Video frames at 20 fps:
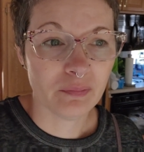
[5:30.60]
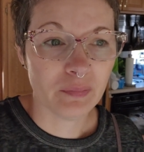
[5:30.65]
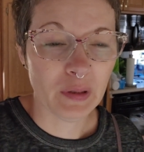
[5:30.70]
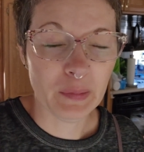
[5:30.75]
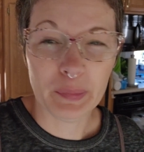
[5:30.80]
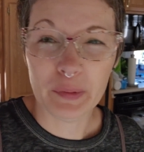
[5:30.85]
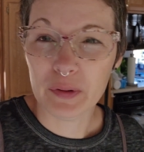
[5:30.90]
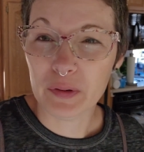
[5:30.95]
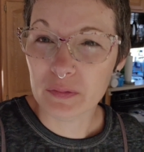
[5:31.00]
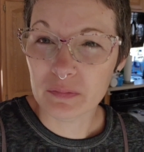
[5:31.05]

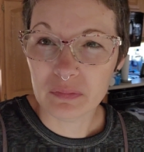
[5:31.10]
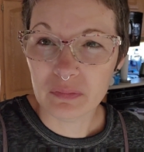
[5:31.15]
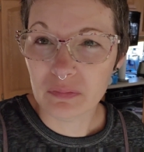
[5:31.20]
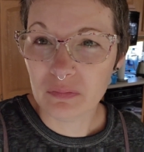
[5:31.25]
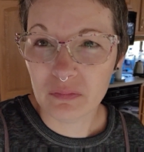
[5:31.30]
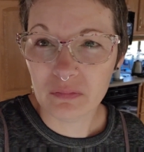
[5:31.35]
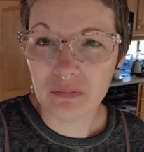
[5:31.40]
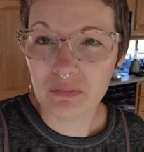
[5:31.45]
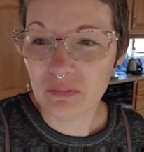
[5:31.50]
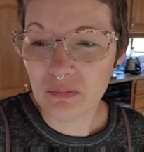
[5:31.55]
people
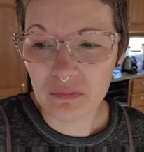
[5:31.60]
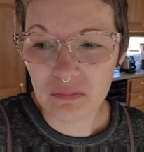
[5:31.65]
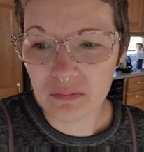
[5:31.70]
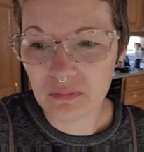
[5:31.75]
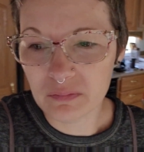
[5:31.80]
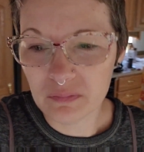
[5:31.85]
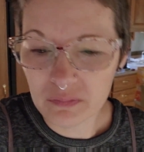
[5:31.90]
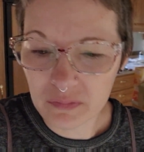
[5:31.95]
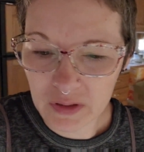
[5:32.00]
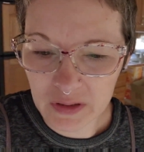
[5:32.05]

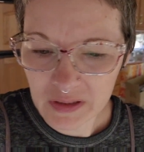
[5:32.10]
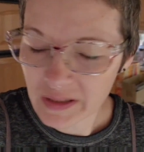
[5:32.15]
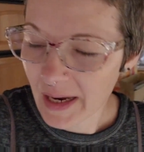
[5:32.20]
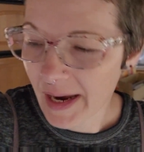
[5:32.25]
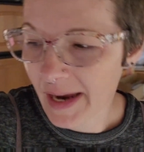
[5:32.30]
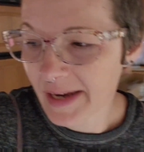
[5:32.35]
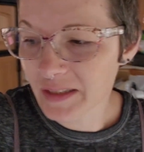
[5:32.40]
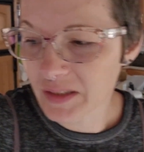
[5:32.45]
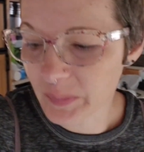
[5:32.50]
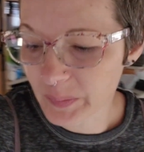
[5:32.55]

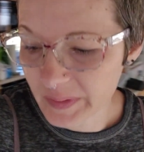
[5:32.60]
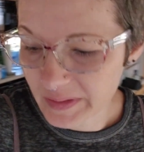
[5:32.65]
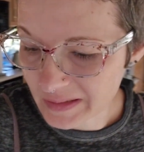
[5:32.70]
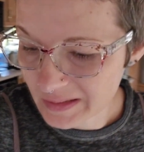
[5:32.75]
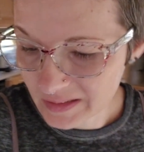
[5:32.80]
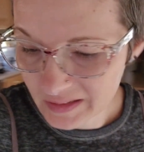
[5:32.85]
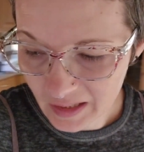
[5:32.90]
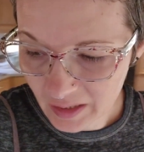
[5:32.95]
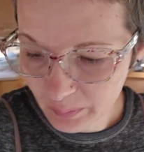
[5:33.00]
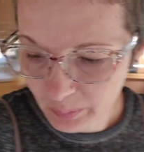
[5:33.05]
decide to be
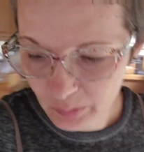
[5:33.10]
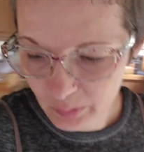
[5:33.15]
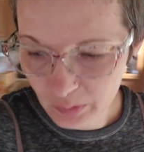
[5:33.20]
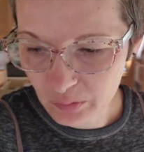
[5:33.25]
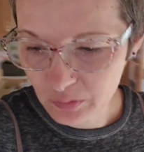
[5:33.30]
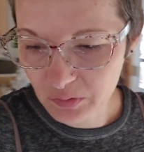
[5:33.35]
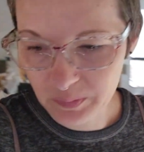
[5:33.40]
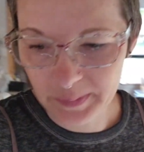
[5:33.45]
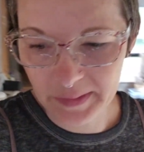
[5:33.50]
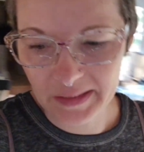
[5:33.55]

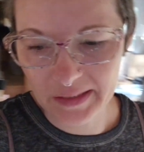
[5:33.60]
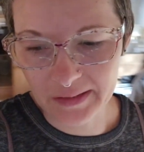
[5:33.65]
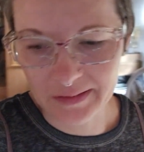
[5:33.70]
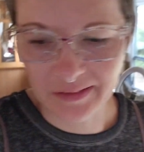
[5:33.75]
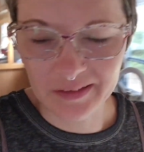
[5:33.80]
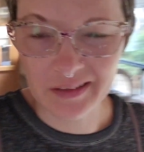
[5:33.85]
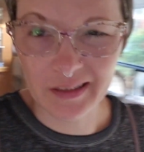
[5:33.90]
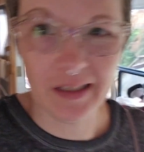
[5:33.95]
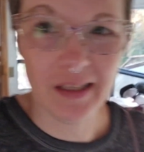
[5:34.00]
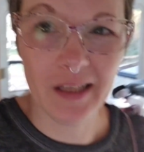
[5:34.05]
disabled
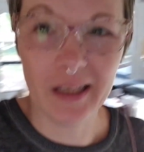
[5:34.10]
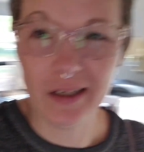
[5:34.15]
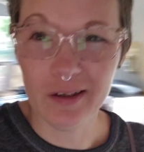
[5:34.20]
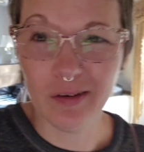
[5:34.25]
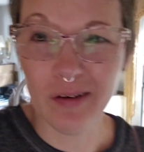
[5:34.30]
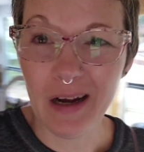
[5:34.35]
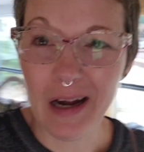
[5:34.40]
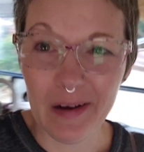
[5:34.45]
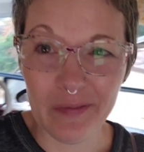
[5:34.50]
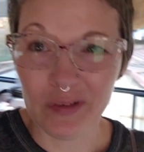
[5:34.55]
because then they
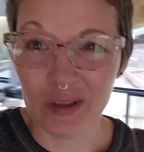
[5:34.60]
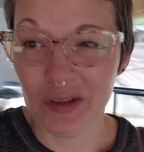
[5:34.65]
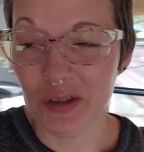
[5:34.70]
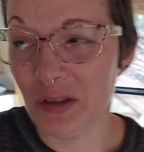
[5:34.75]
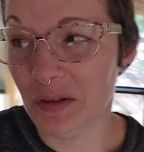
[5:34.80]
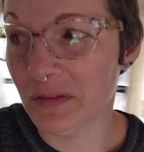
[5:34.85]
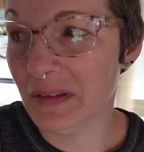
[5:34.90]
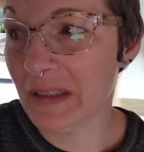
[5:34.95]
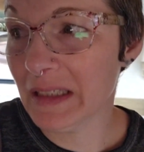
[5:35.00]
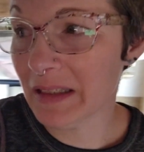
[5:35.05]
don't have to
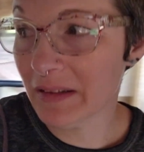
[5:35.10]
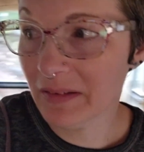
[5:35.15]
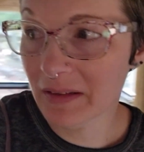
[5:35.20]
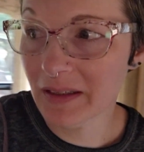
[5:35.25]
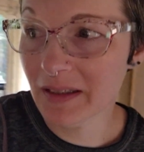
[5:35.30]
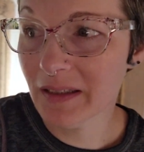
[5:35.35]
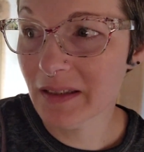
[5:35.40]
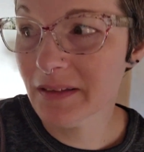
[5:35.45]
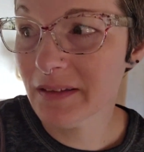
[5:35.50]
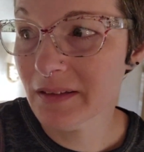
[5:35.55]
do
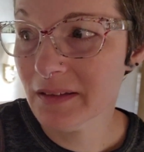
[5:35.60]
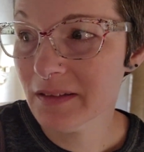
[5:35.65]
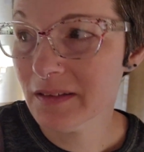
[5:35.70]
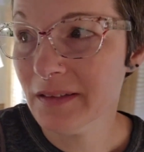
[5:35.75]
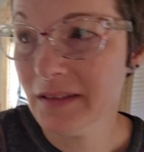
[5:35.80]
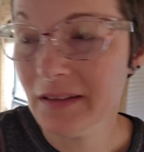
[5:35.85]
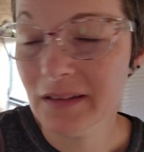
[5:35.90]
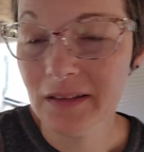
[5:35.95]
anything.